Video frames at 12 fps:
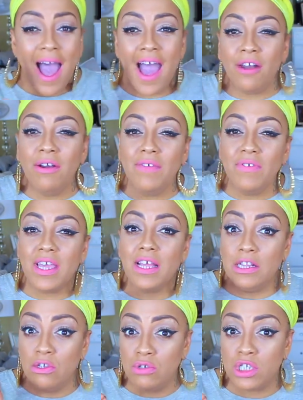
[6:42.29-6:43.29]
I don't even
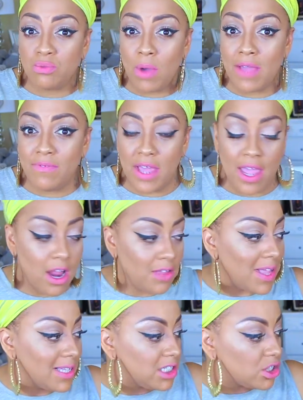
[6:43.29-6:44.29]
get loose wavy hair
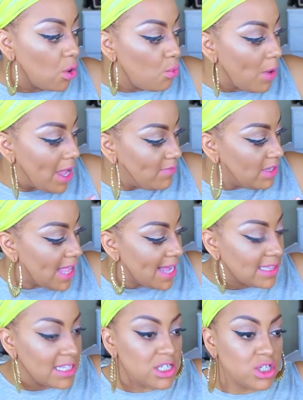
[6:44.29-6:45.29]
that's so wavy
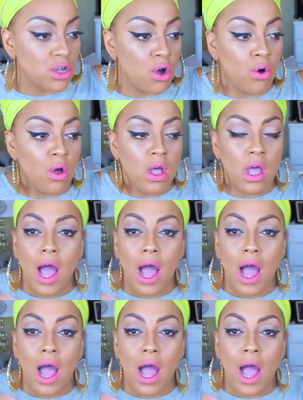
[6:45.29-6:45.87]
like this. So